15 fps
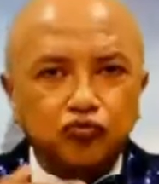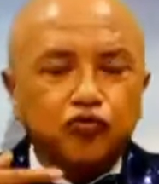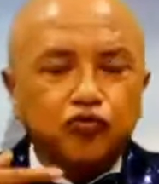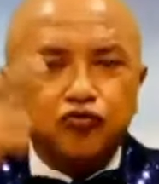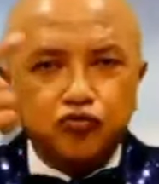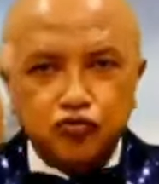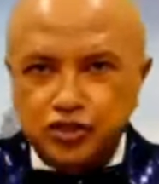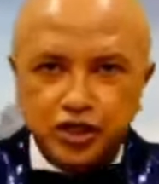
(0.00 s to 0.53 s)

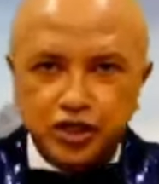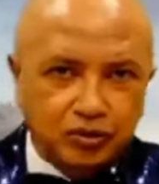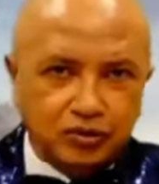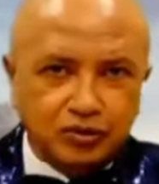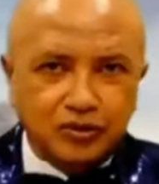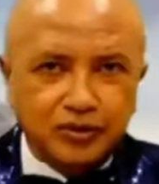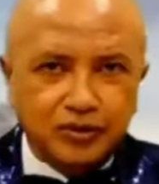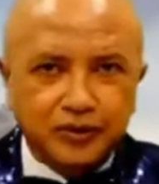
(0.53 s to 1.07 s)
were
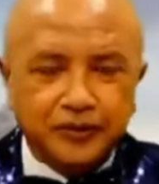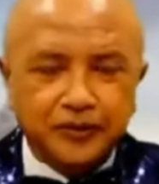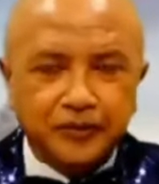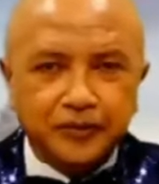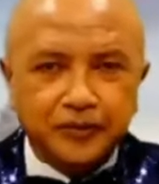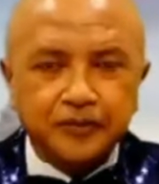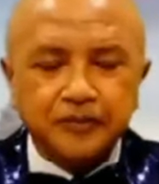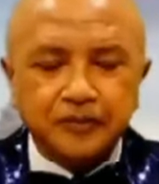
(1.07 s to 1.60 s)
saved.
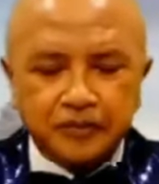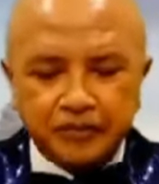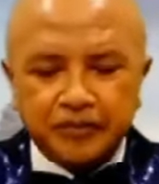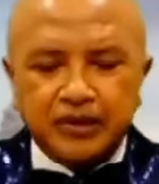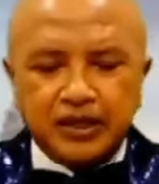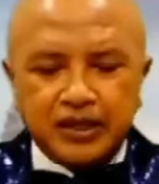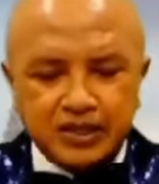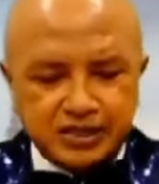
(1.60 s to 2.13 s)

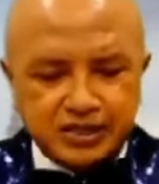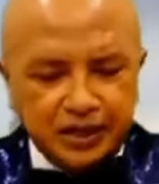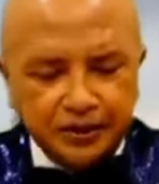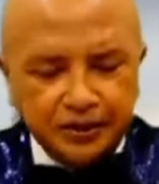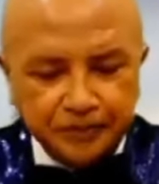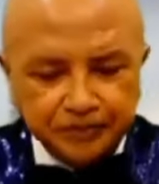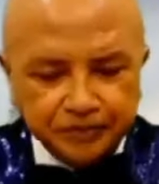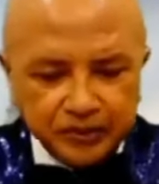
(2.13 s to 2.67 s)
That's it.
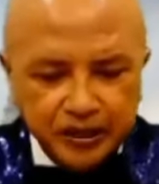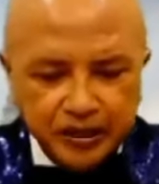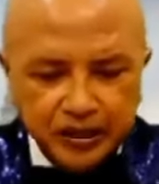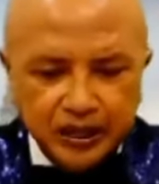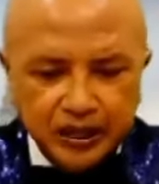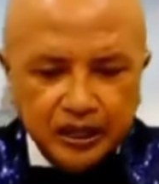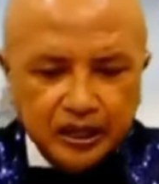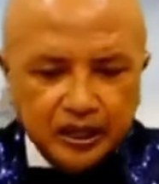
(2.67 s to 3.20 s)
Okay, let's
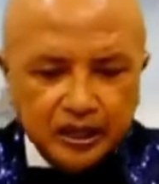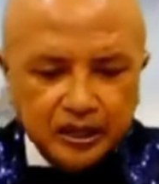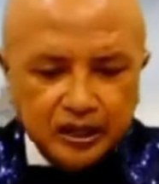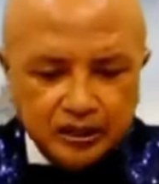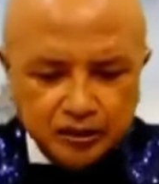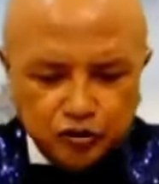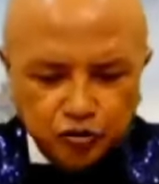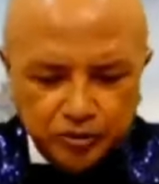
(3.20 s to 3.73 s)

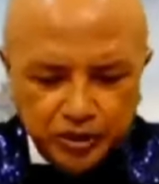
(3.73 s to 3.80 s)
look at